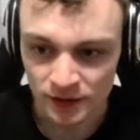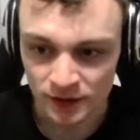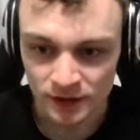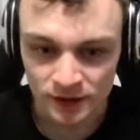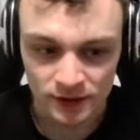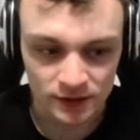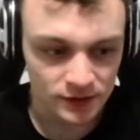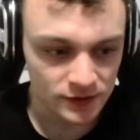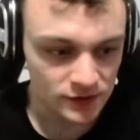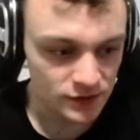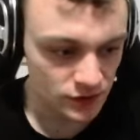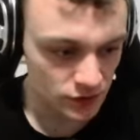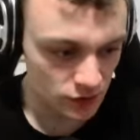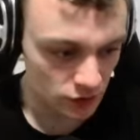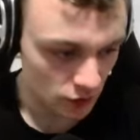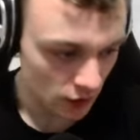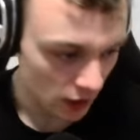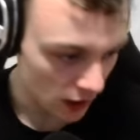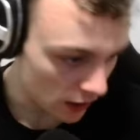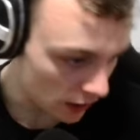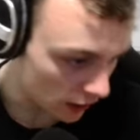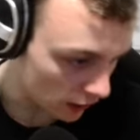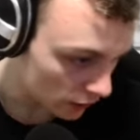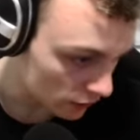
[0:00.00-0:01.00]
So
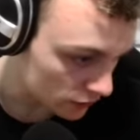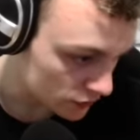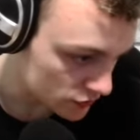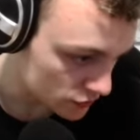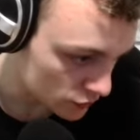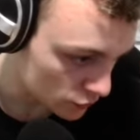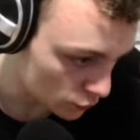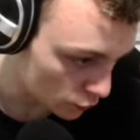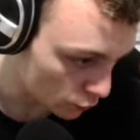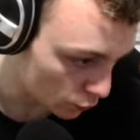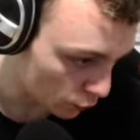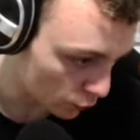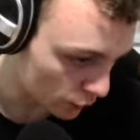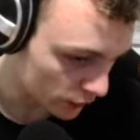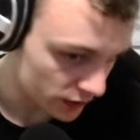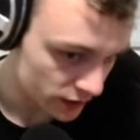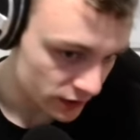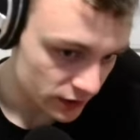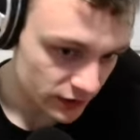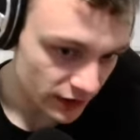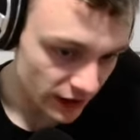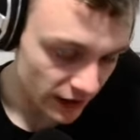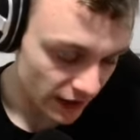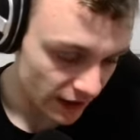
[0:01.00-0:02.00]
how do
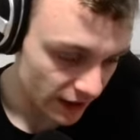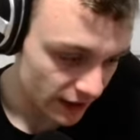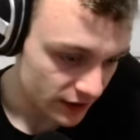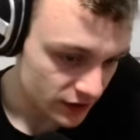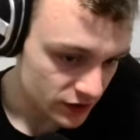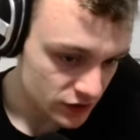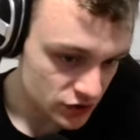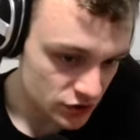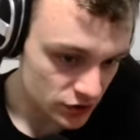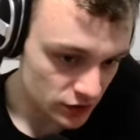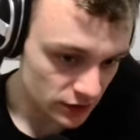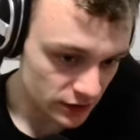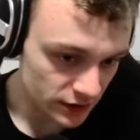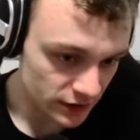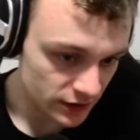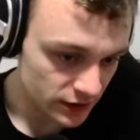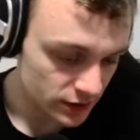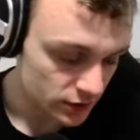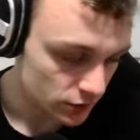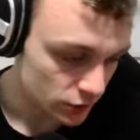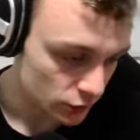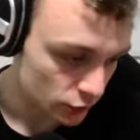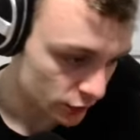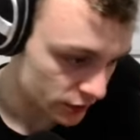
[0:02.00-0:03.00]
we
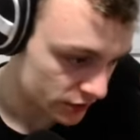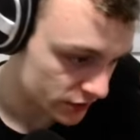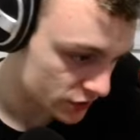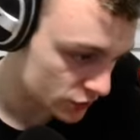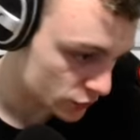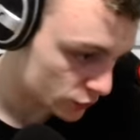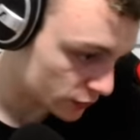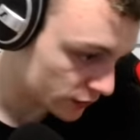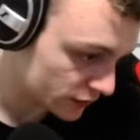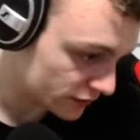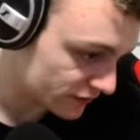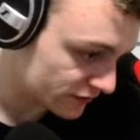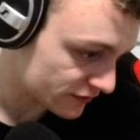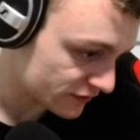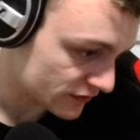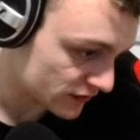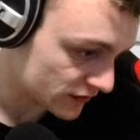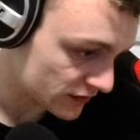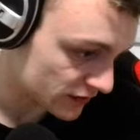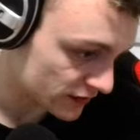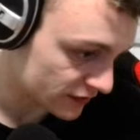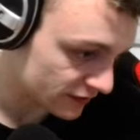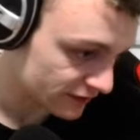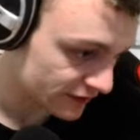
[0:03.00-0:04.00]
actually retrieve
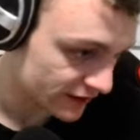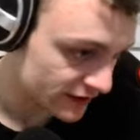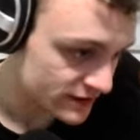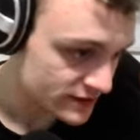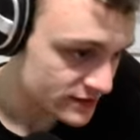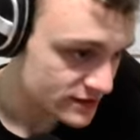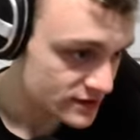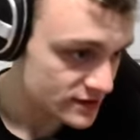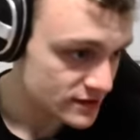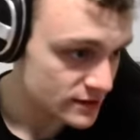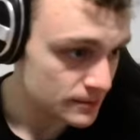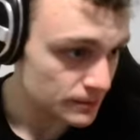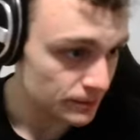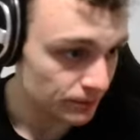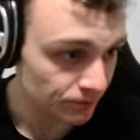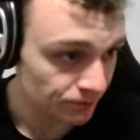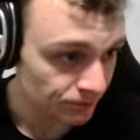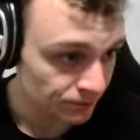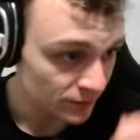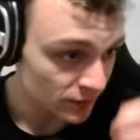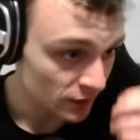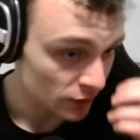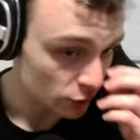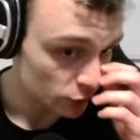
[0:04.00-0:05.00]
the events
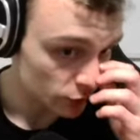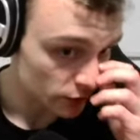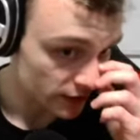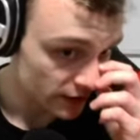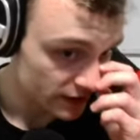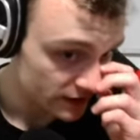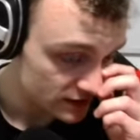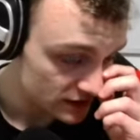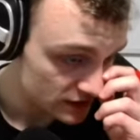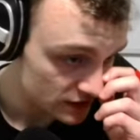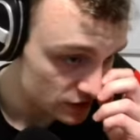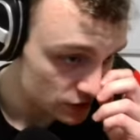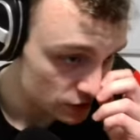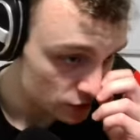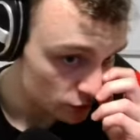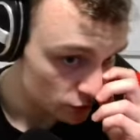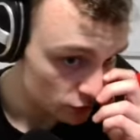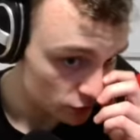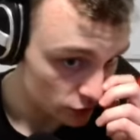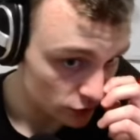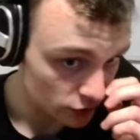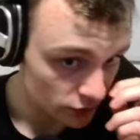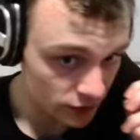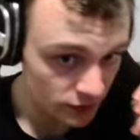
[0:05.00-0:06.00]
related
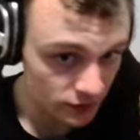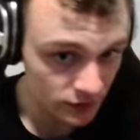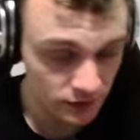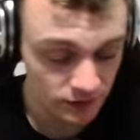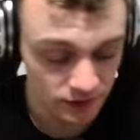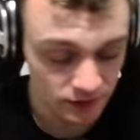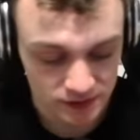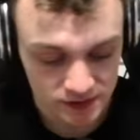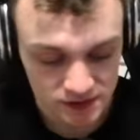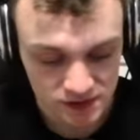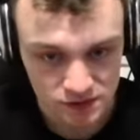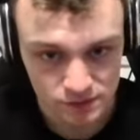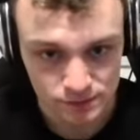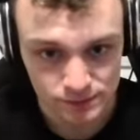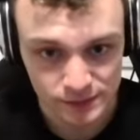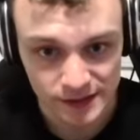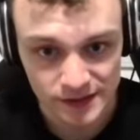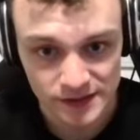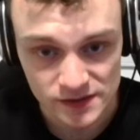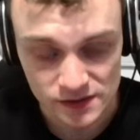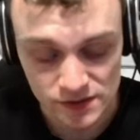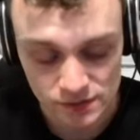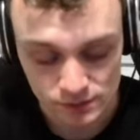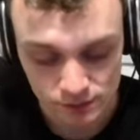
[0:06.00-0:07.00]
to the
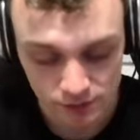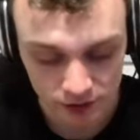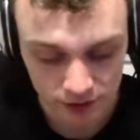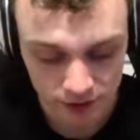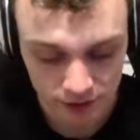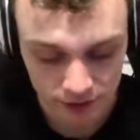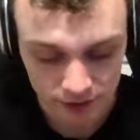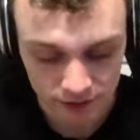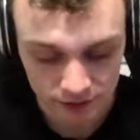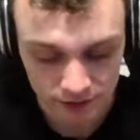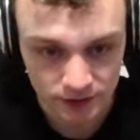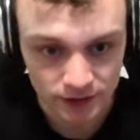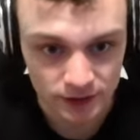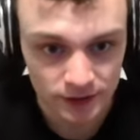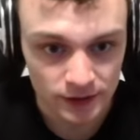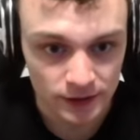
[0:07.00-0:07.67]
spacebar?